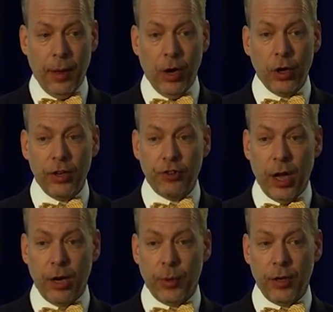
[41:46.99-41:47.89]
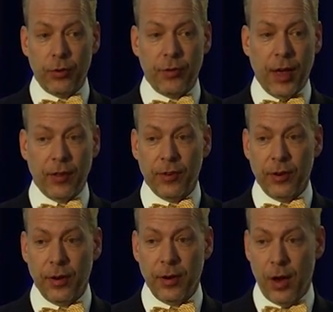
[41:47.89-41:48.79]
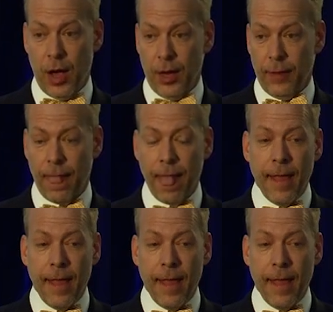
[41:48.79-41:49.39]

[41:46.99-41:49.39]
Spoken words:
early January 2009.